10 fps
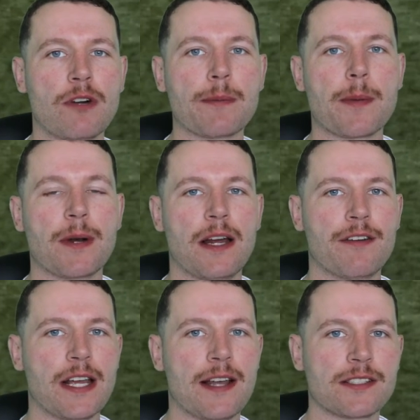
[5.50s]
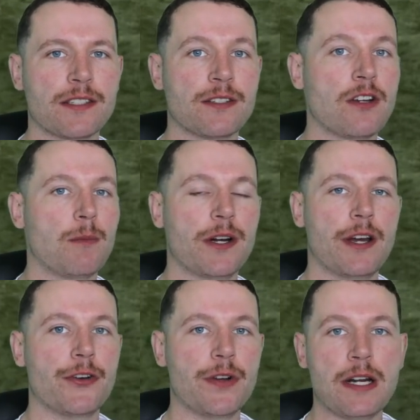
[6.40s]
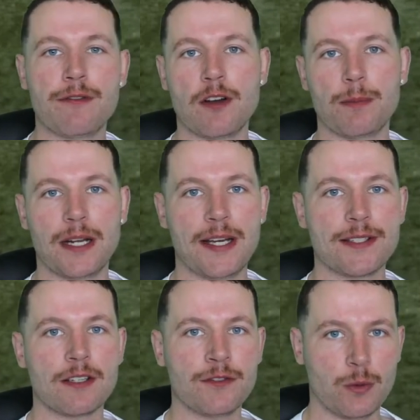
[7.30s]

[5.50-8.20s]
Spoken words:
Rugby Player Reacts to the top 100 NFL players of